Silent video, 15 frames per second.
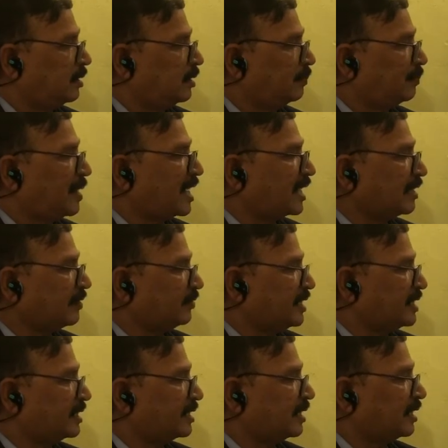back of
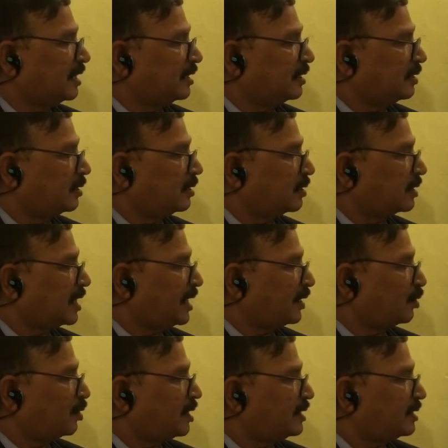this
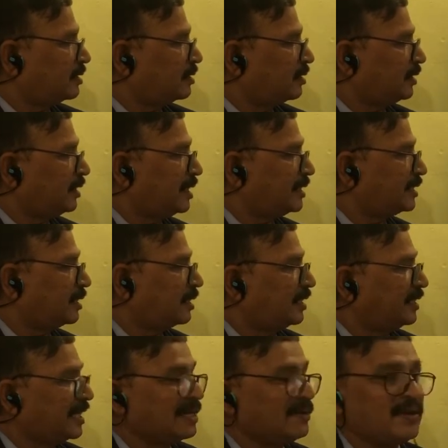clitoris, there is an
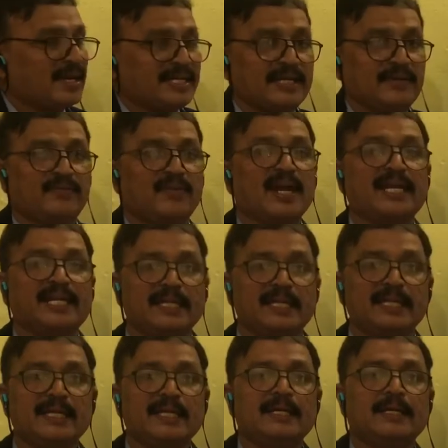elevated
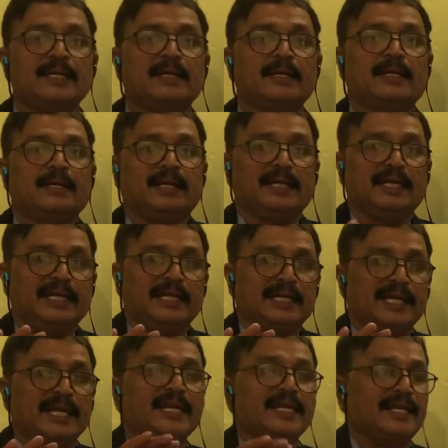fatty
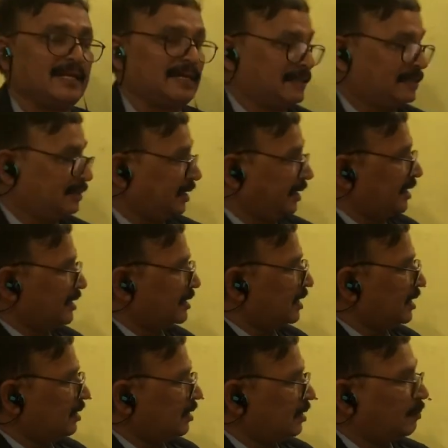area that is
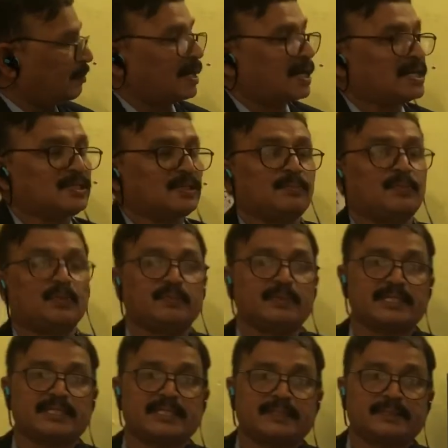called mons
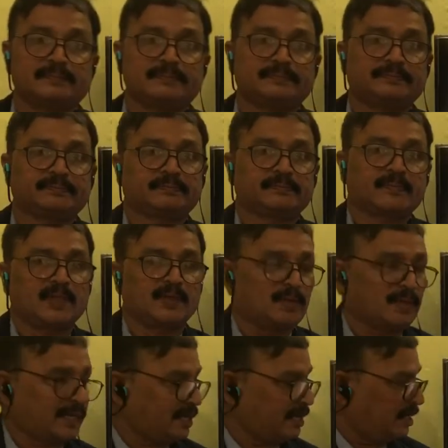pubis.
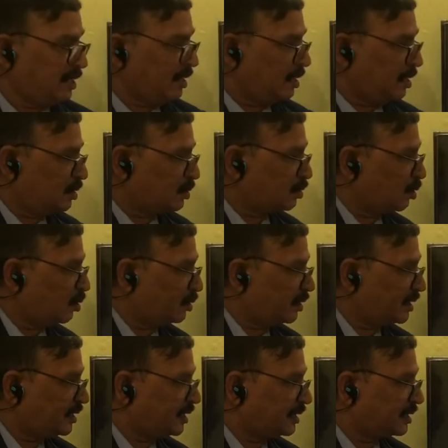Okay. So
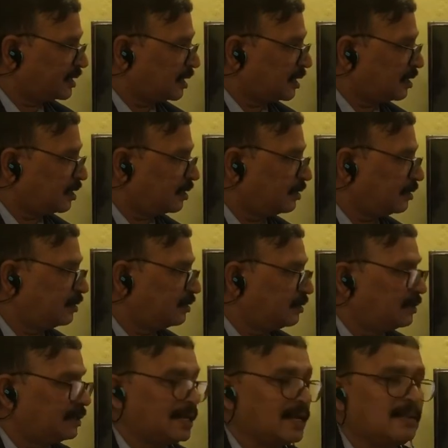this is
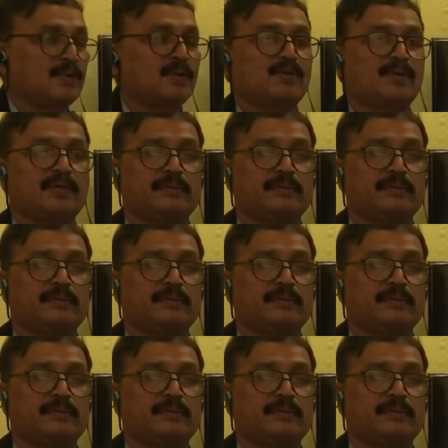about